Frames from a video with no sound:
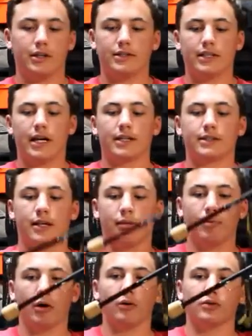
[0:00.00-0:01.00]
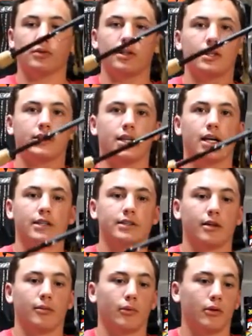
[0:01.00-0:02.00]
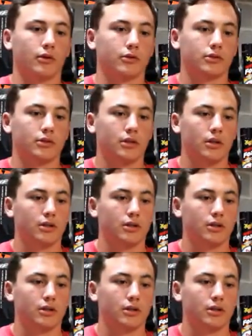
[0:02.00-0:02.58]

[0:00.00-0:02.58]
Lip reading: exact same poles with the exact same reels.